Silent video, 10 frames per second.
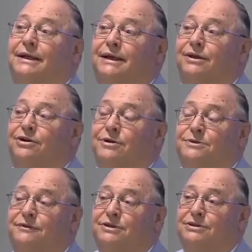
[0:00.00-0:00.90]
in
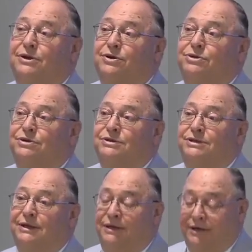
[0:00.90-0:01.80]
terms of
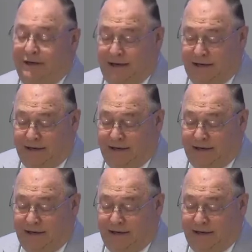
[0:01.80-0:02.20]
disclosures in